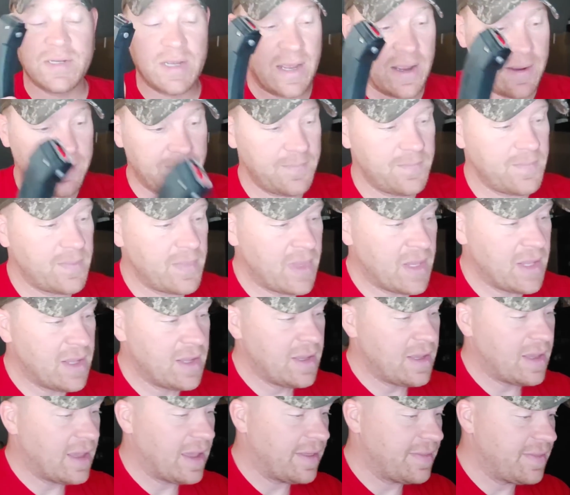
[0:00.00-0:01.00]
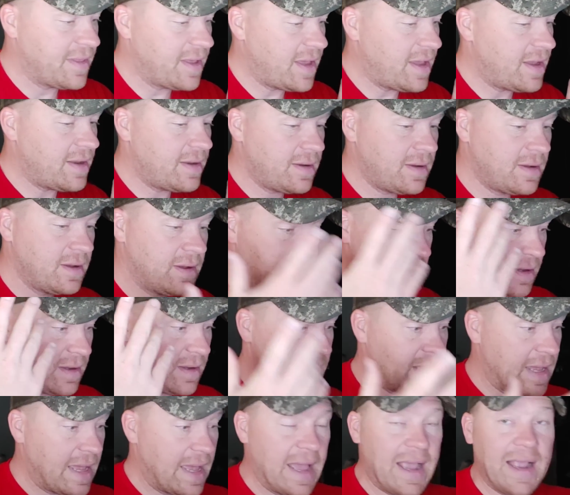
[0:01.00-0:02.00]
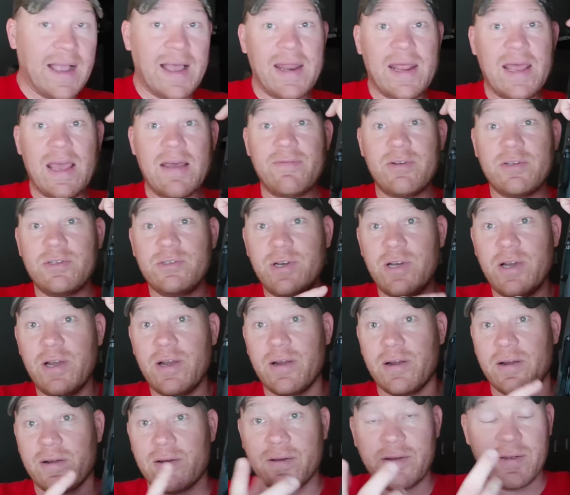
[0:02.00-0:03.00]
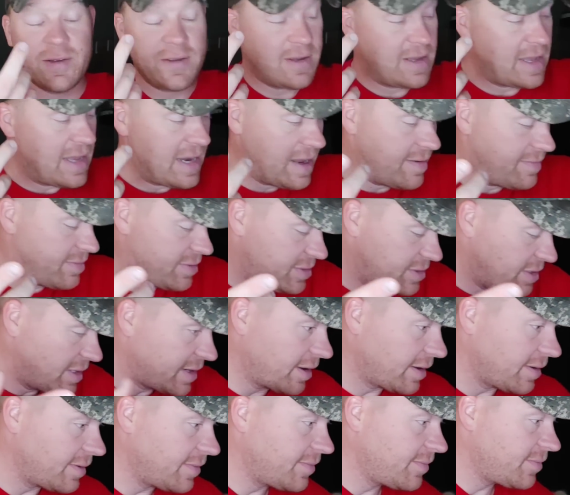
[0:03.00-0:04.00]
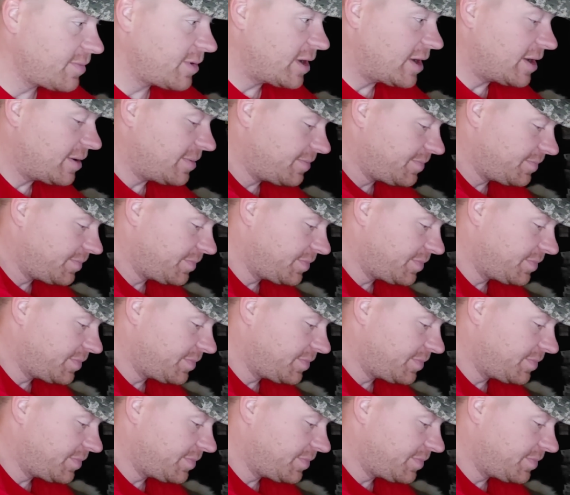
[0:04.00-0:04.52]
at. And then I gotta have a trigger. You gotta have a trigger. Well,